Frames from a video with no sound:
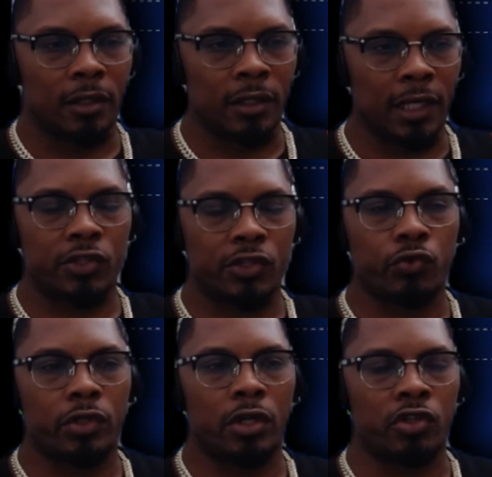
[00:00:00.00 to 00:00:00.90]
get
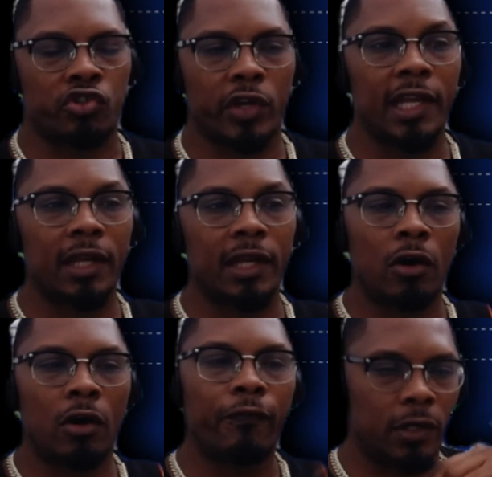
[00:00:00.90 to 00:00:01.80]
into a trade
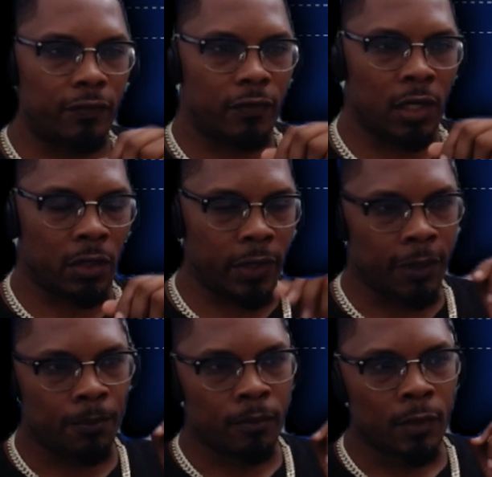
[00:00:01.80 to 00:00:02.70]
off of? All
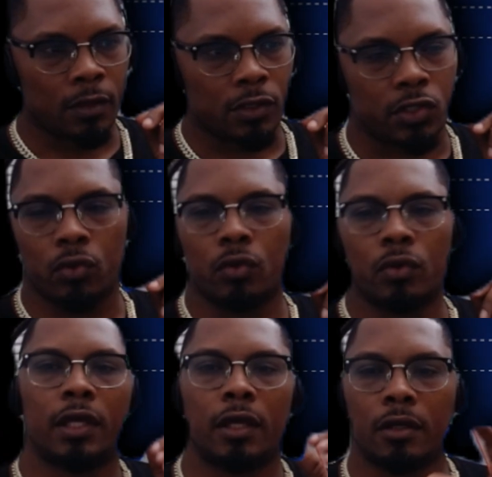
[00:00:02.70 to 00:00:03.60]
right. So
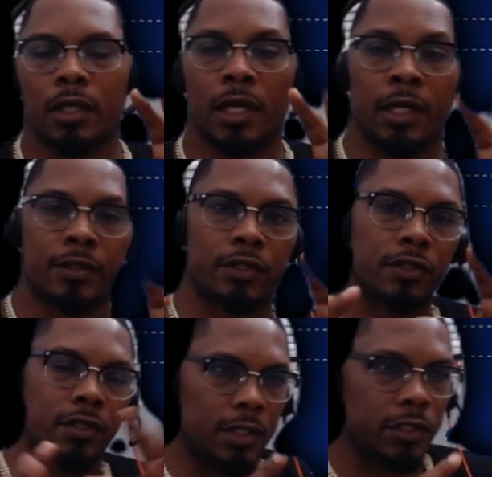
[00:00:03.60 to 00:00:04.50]
here are the answers
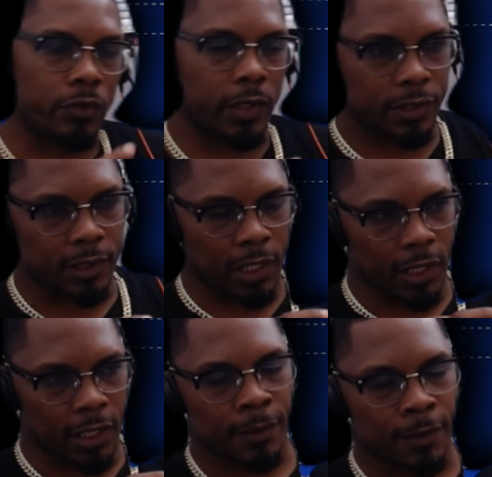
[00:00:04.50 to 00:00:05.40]
to these questions,
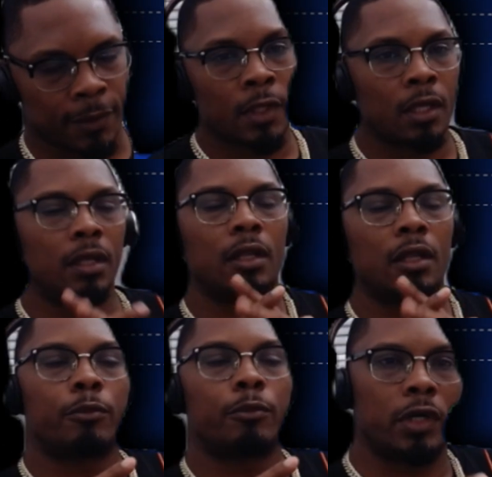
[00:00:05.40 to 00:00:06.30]
guys.
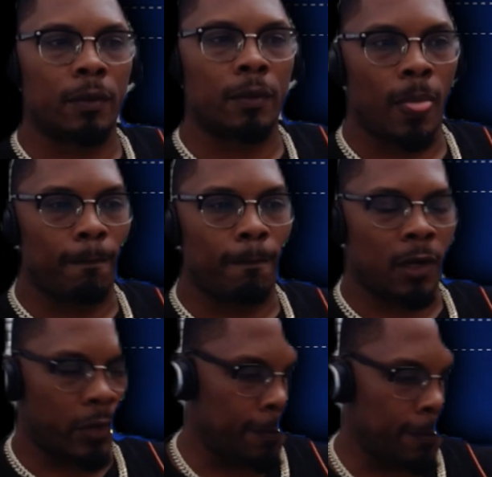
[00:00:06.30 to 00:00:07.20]
Number one, all
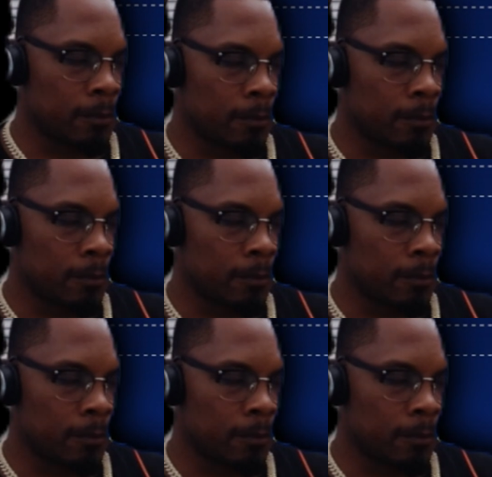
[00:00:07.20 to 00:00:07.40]
right,